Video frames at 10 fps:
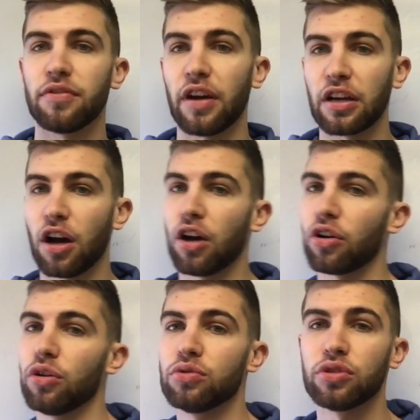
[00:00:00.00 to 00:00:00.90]
of I can't
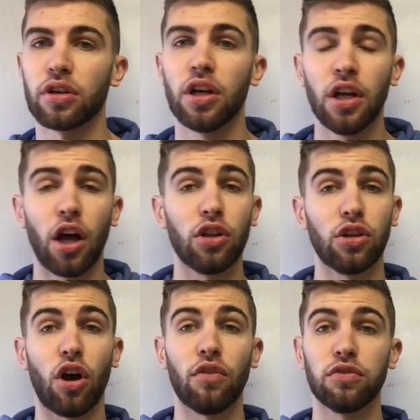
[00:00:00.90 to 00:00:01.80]
go to a
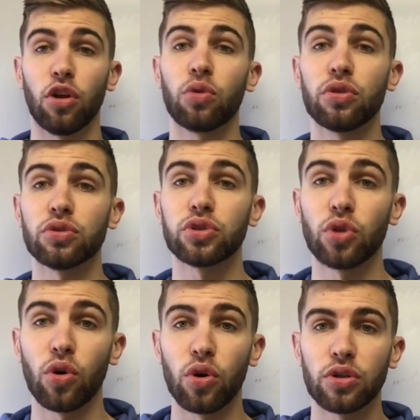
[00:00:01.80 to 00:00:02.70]
lot of local
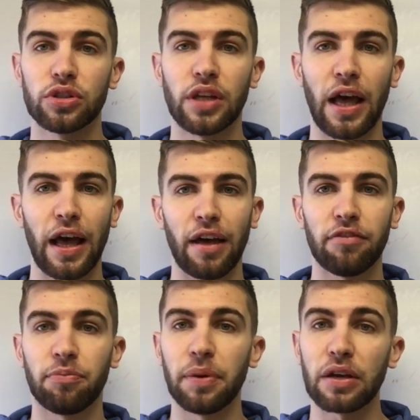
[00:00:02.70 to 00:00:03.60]
stores and
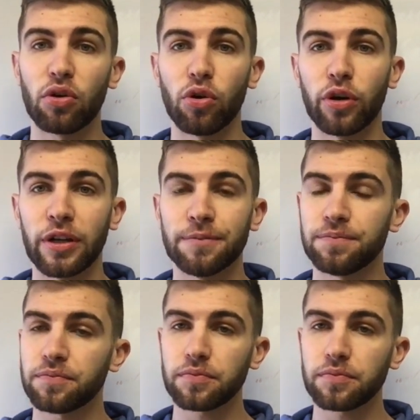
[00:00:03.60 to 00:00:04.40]
have Bitcoin